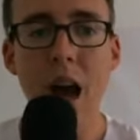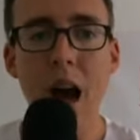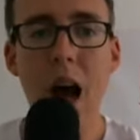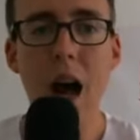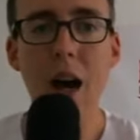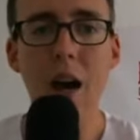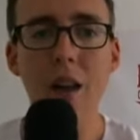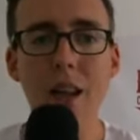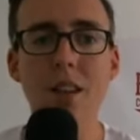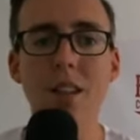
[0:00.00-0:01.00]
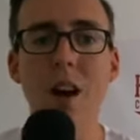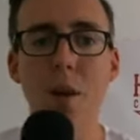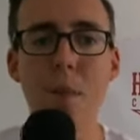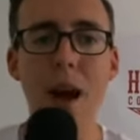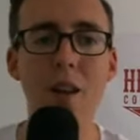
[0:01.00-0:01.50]
Let's talk
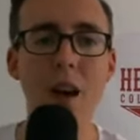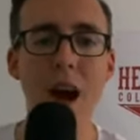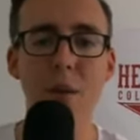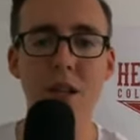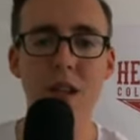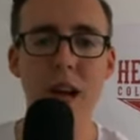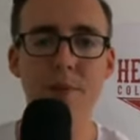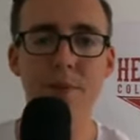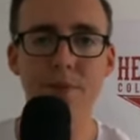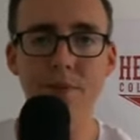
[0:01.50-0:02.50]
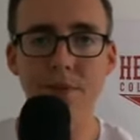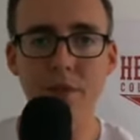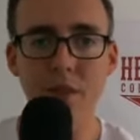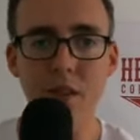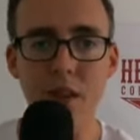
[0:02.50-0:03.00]
Baylor, Iowa State.
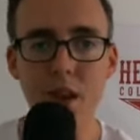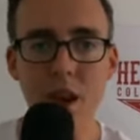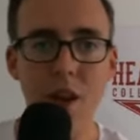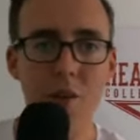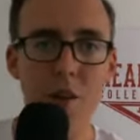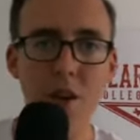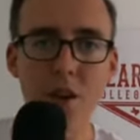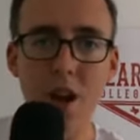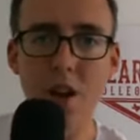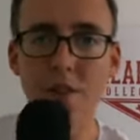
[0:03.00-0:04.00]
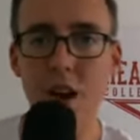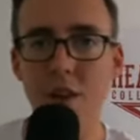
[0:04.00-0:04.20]
First off, on